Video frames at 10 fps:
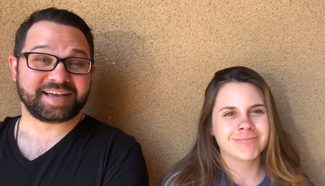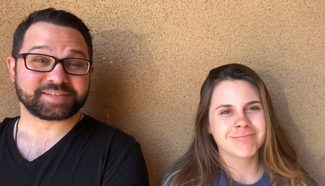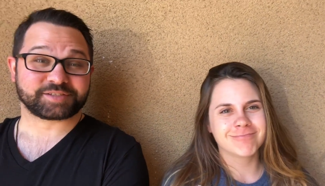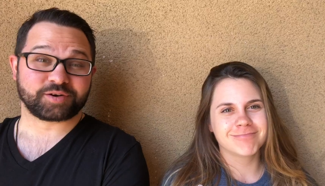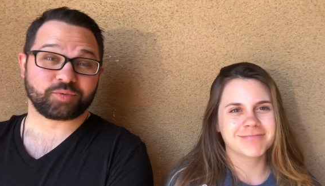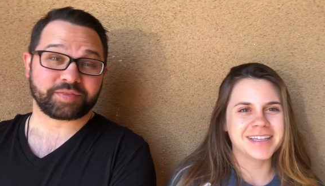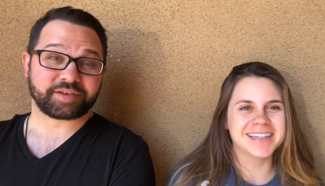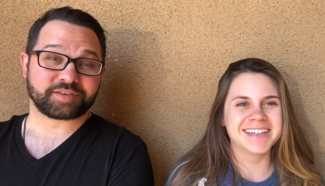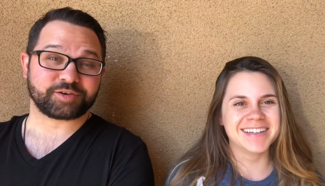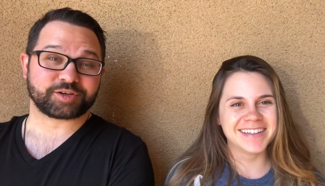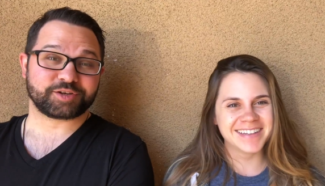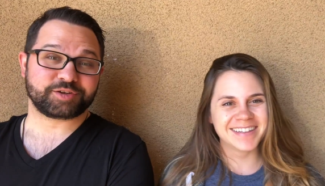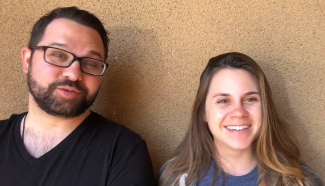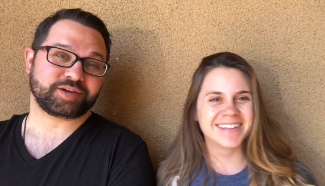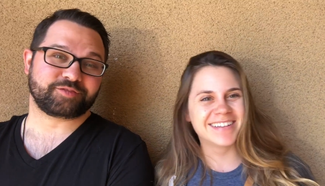Speaker 1: yeah, so one thing that you can
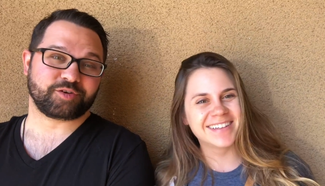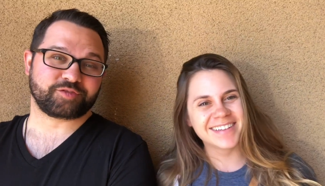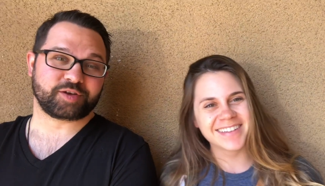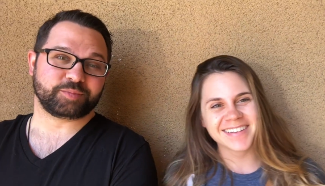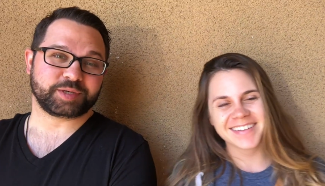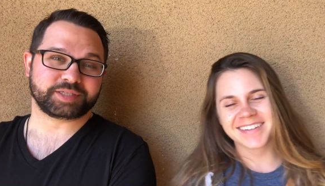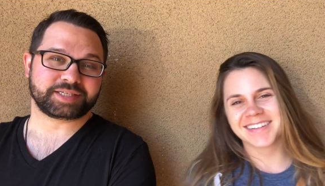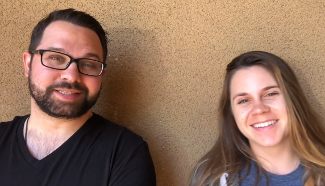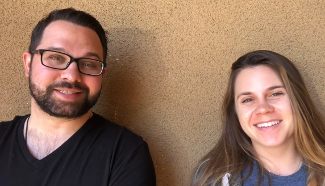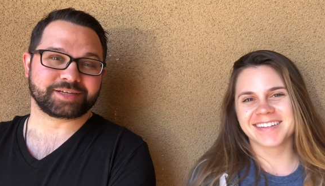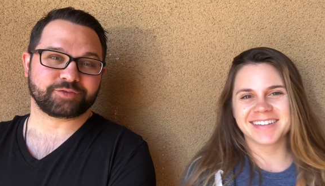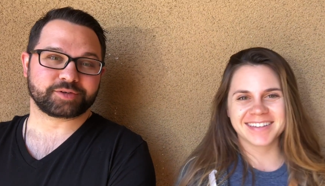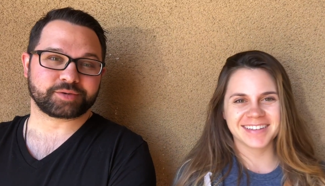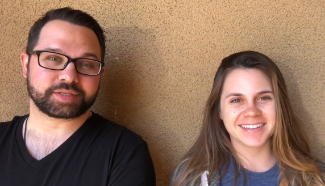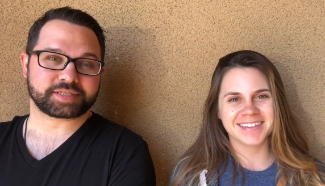do if your availability is
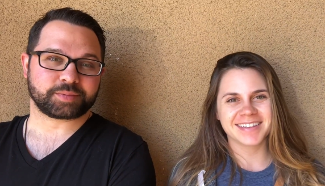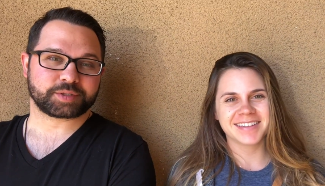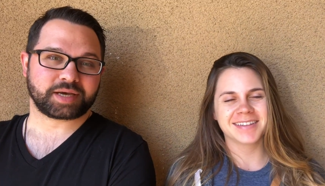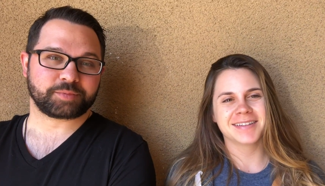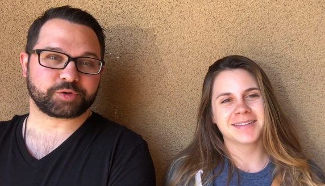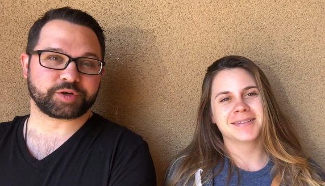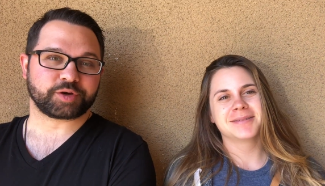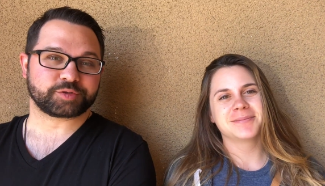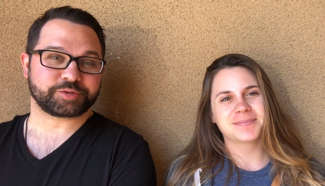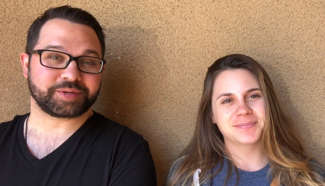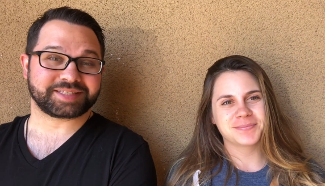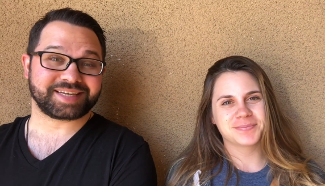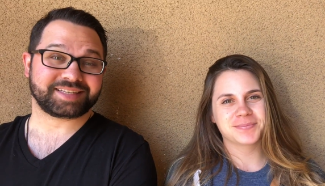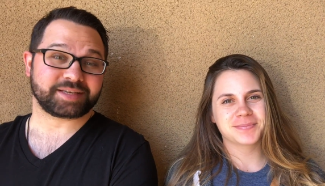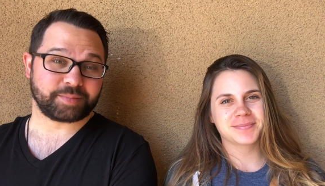different during the summertime, you can go to a
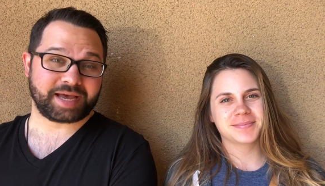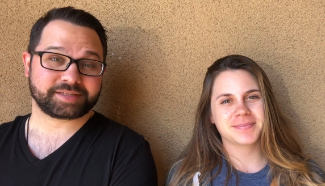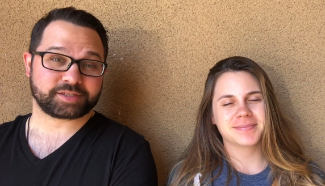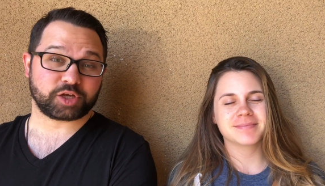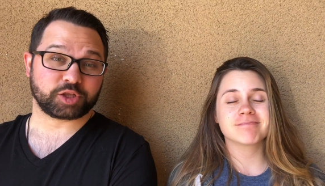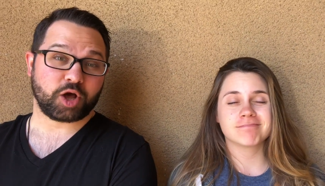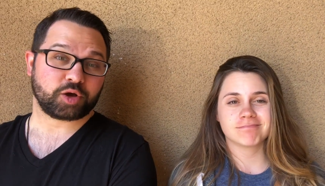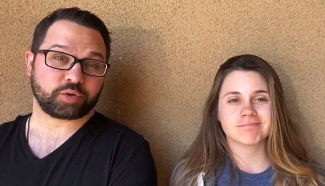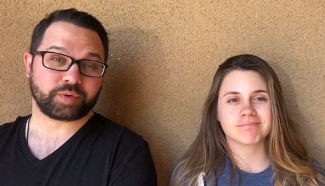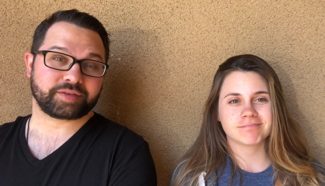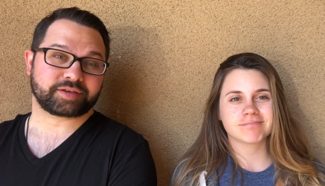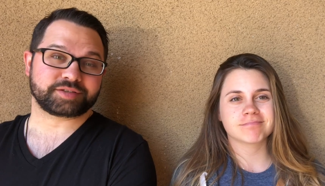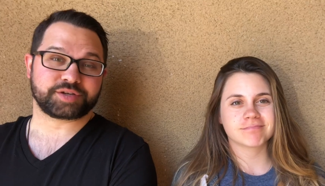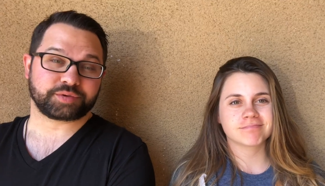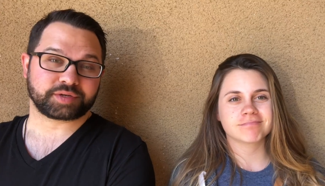daily mass along with
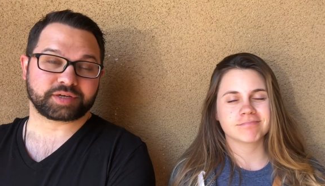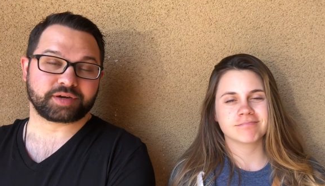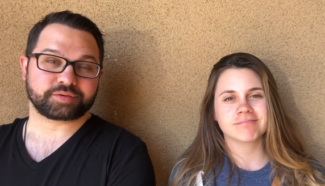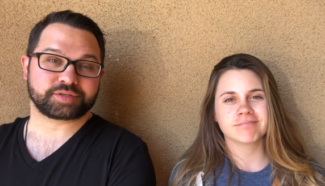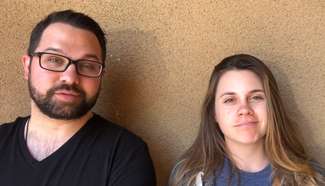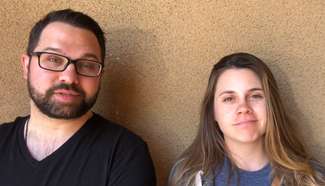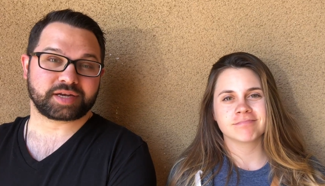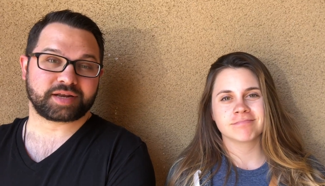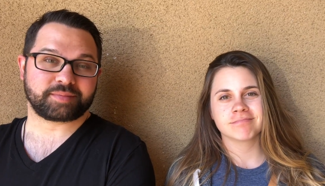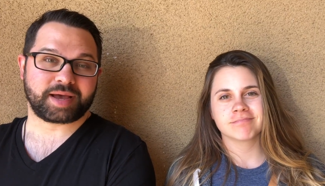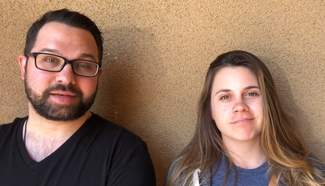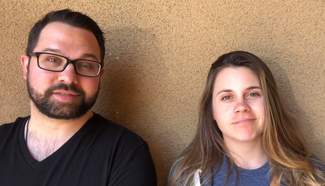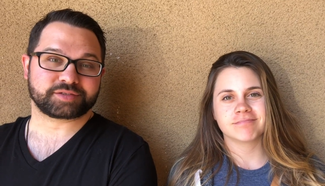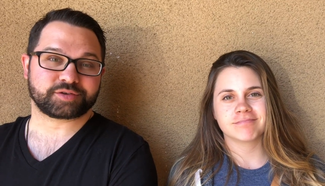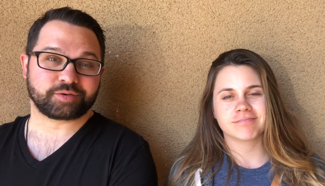continuing to go to Sunday
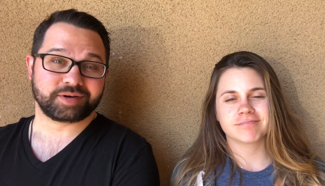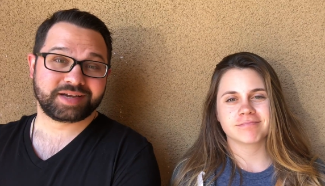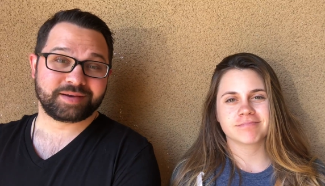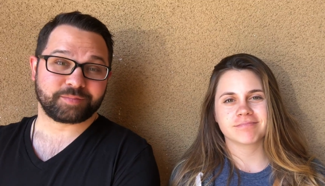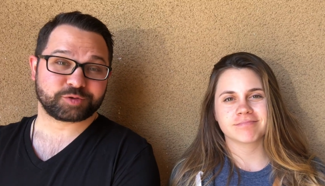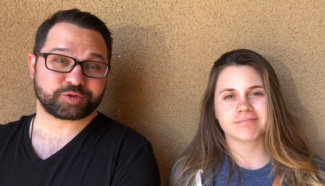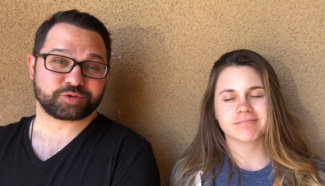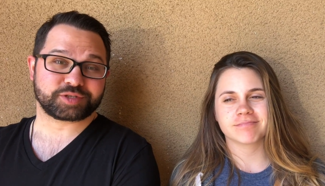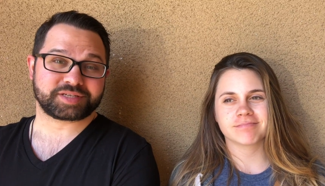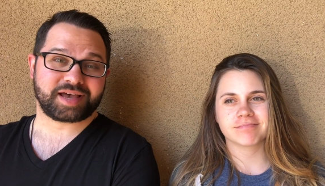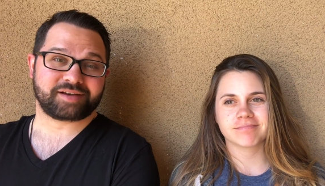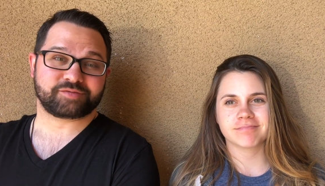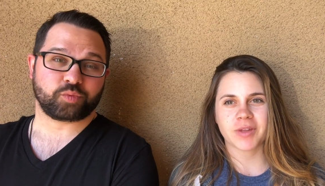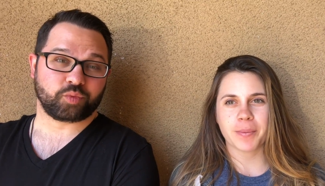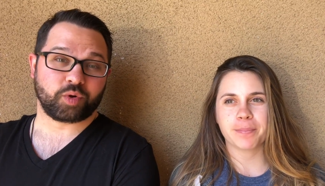mass. And so most churches
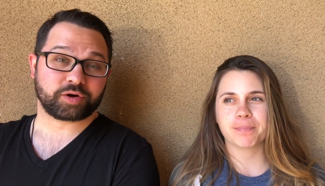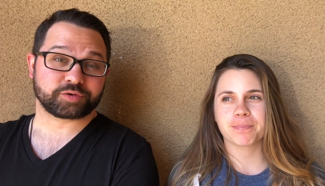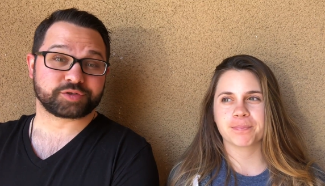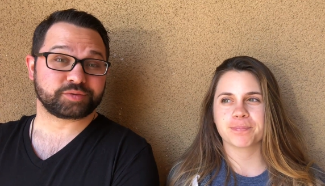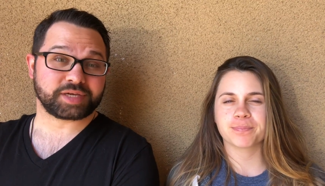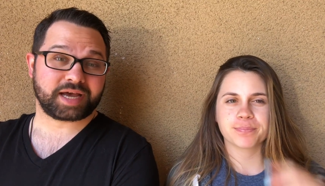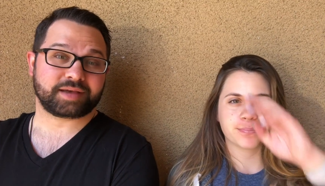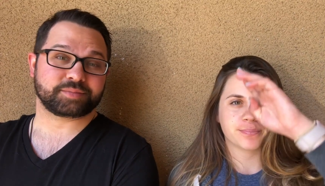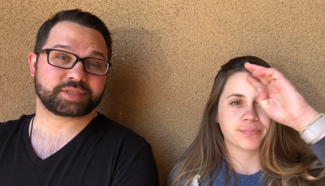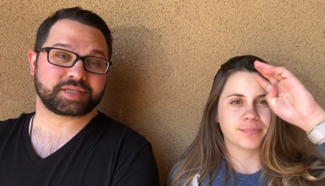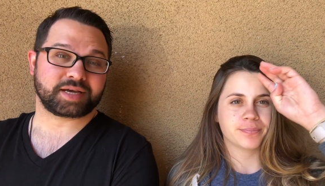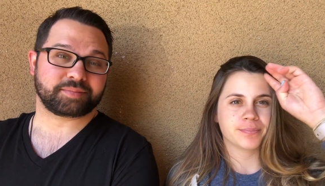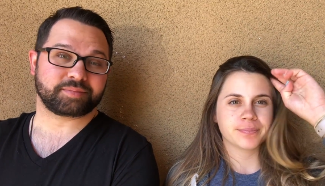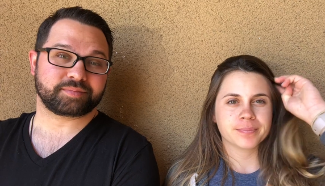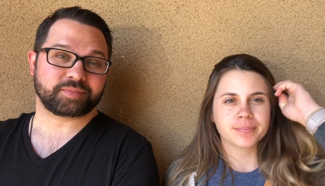have one or two times,
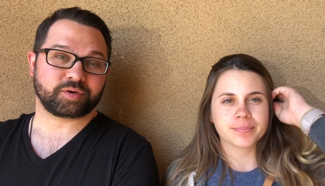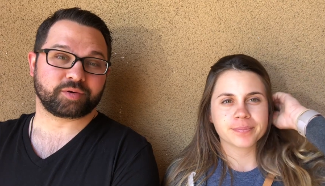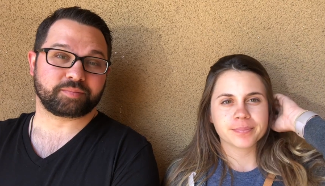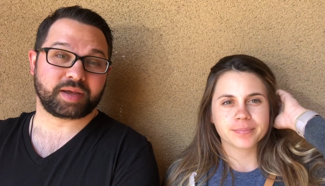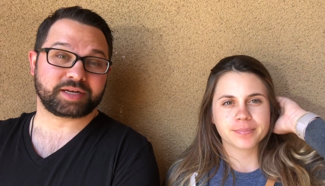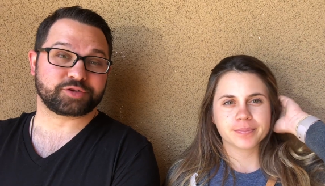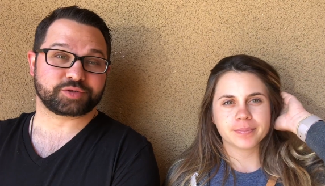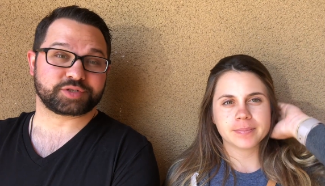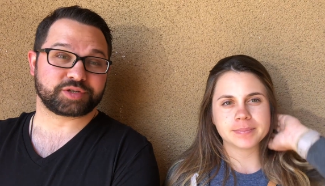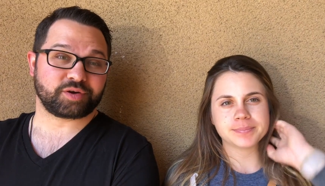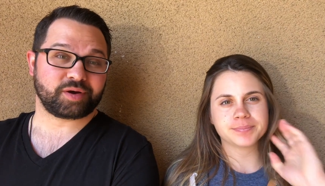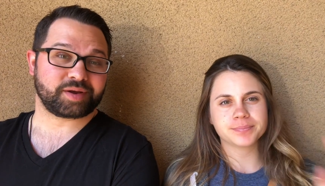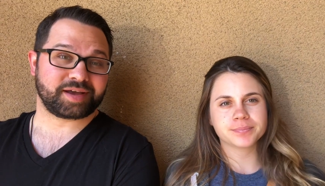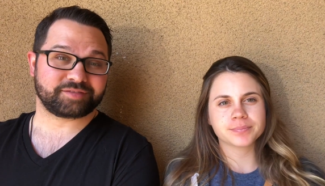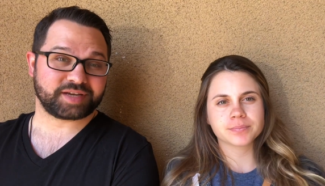um, or many churches in your
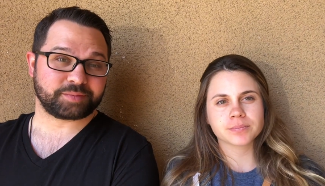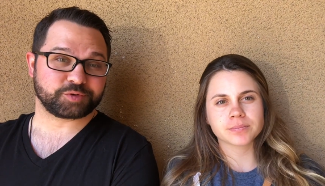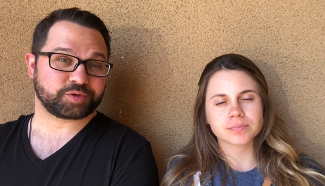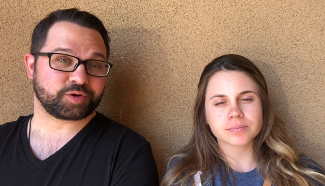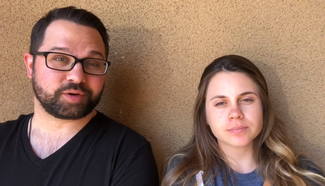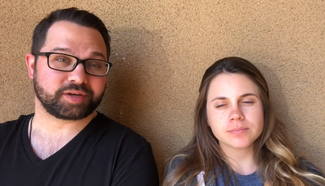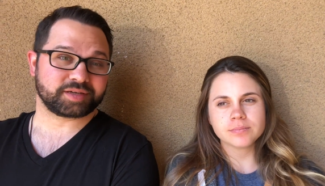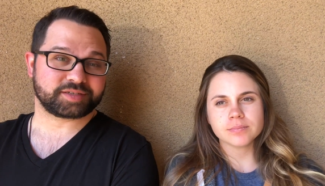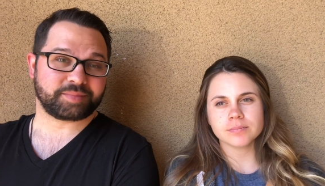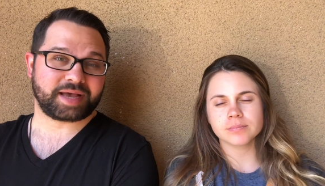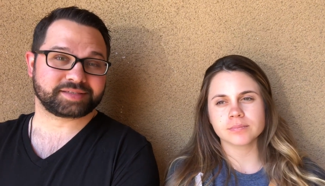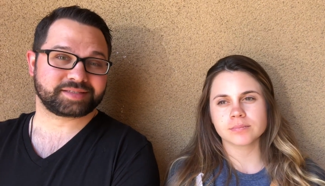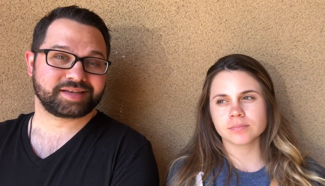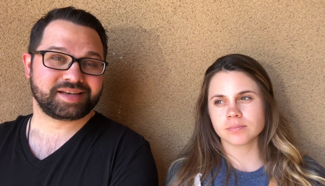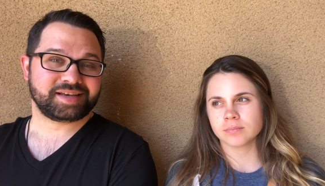area have times where you can go to, to
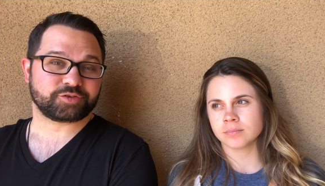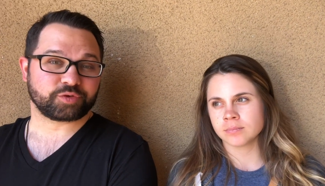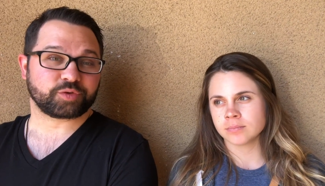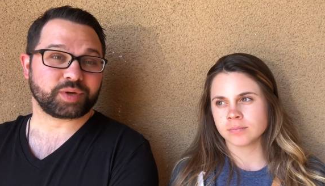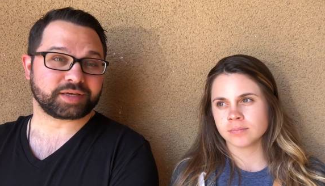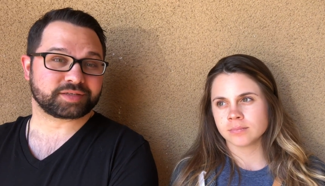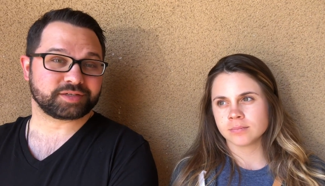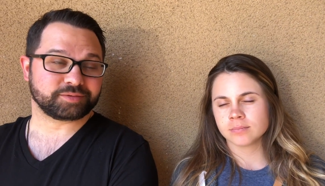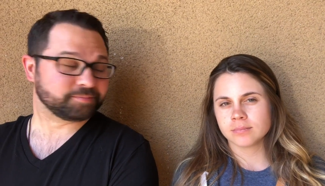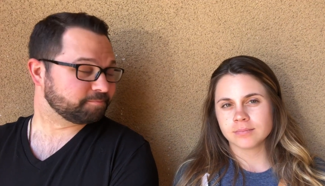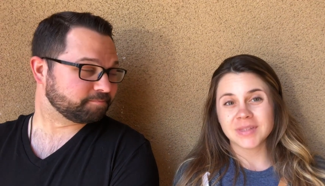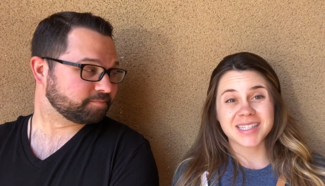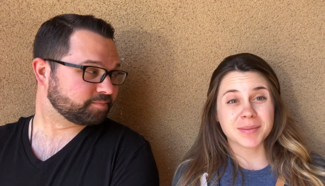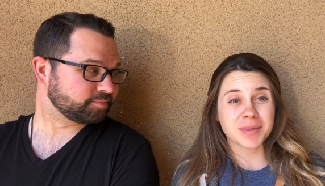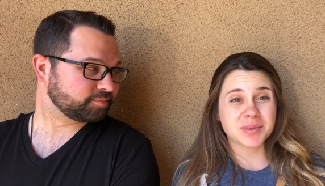mass during the week too.
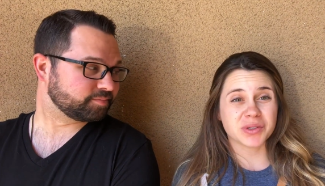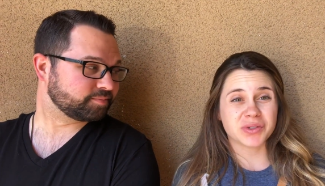Sometimes